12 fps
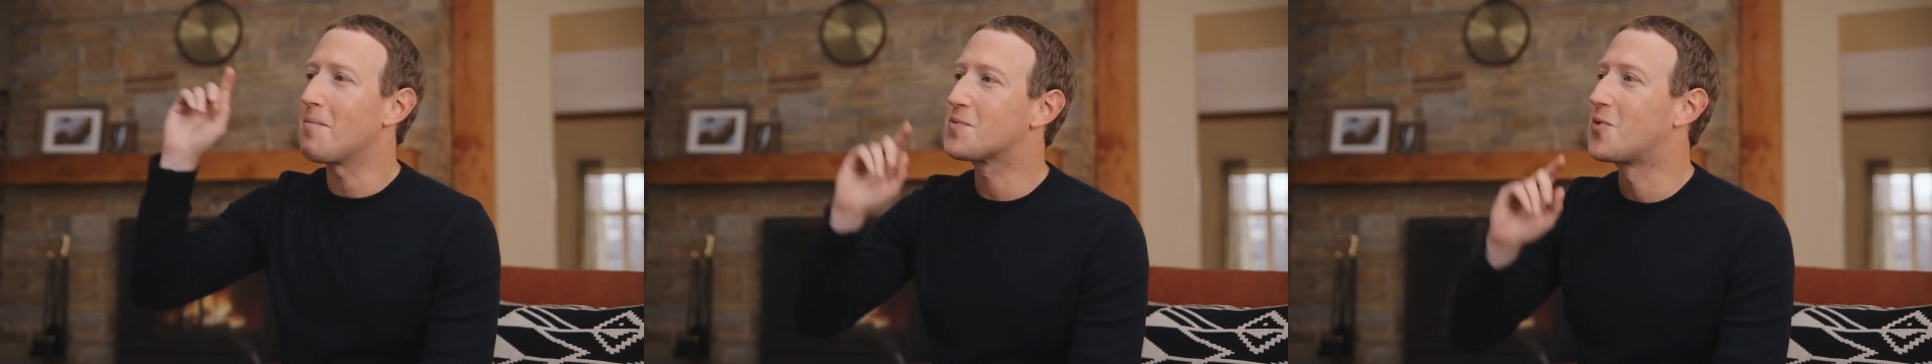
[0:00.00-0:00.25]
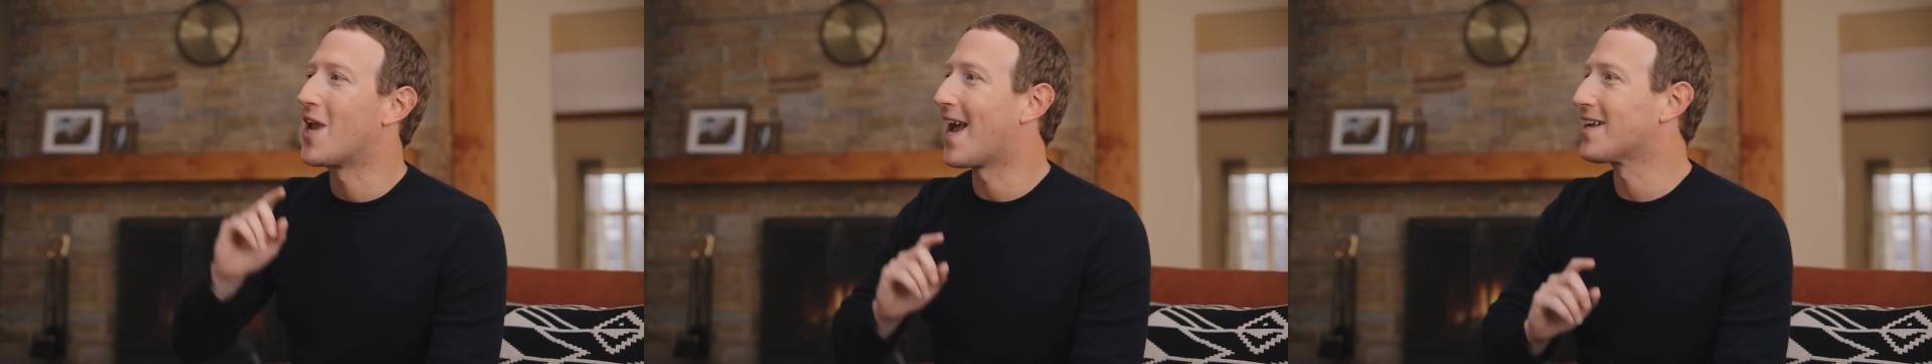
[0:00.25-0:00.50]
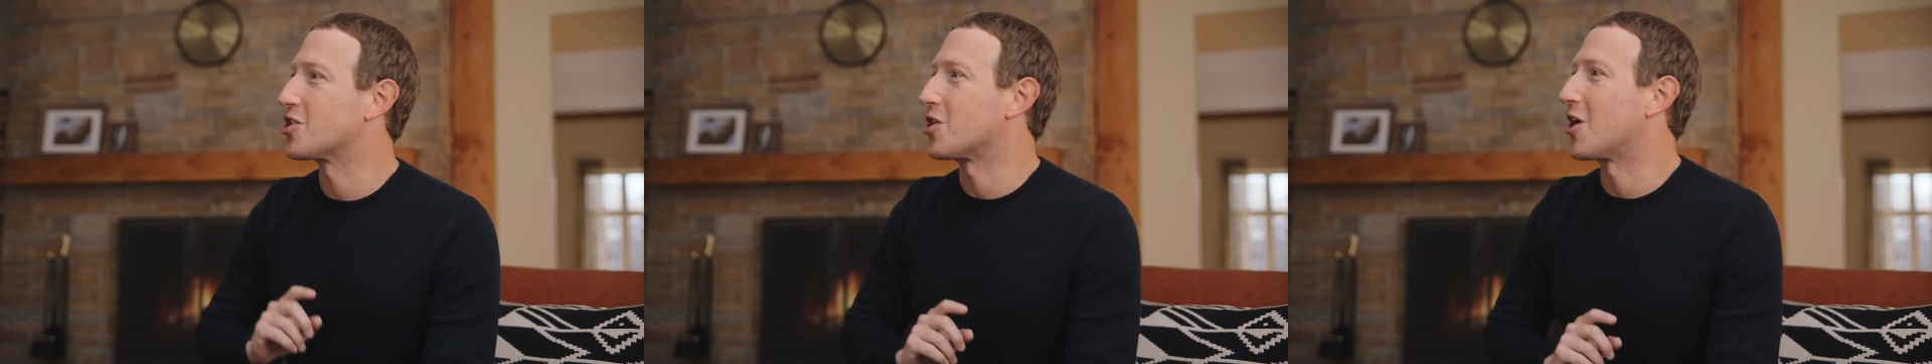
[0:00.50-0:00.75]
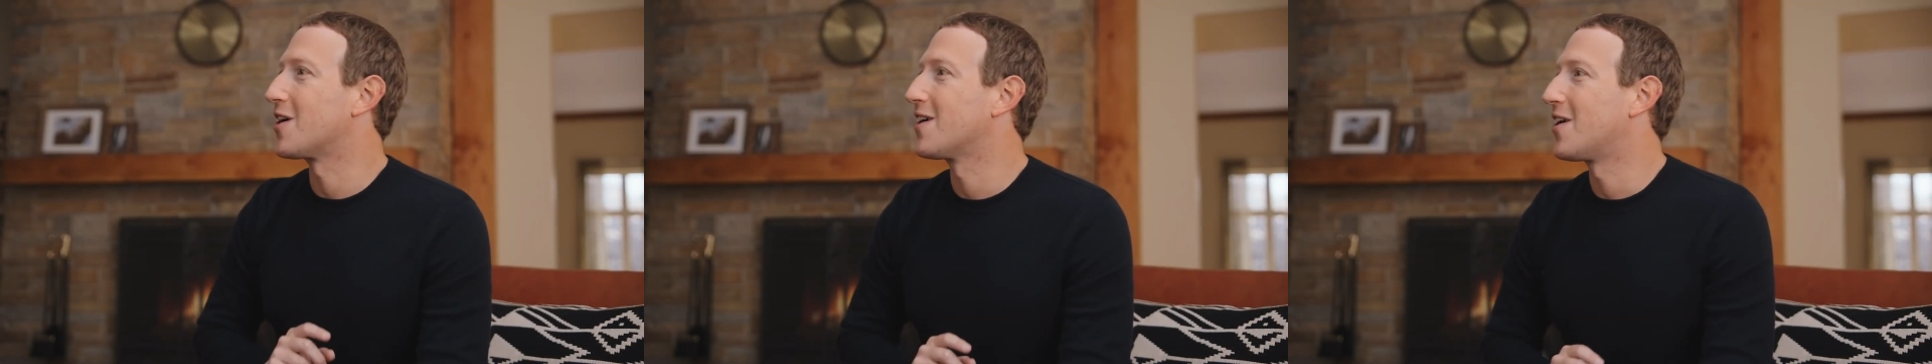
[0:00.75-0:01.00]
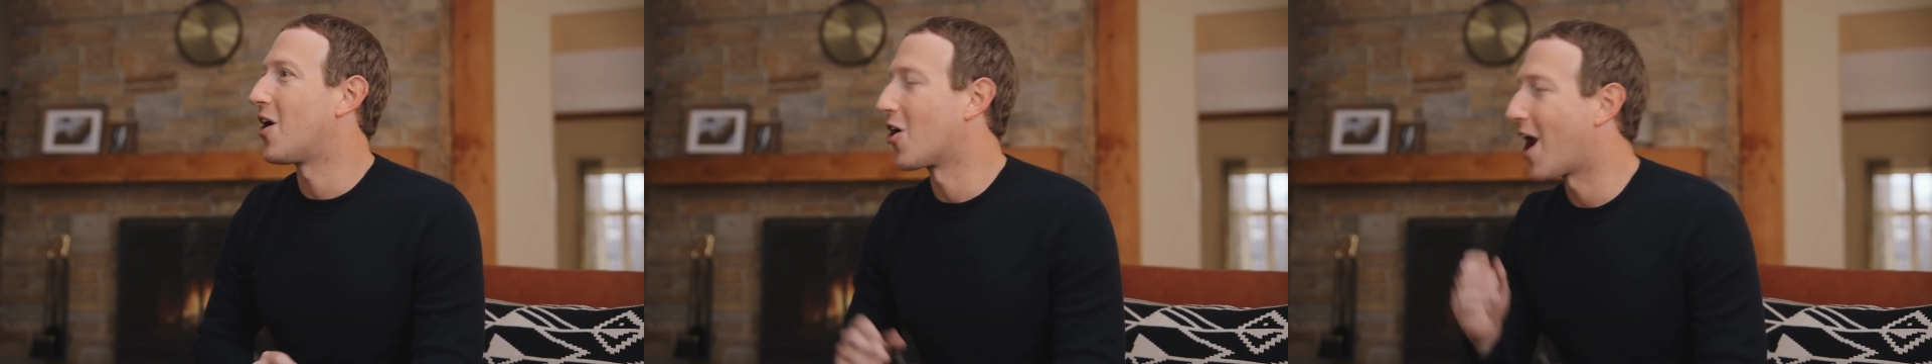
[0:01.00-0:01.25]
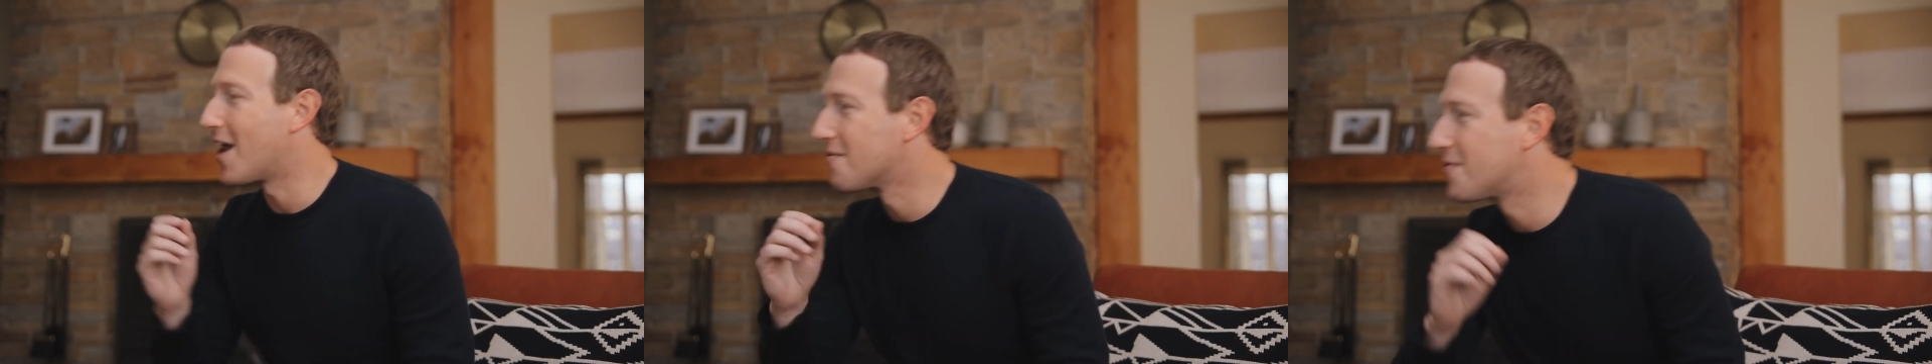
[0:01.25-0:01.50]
must be Angela, our head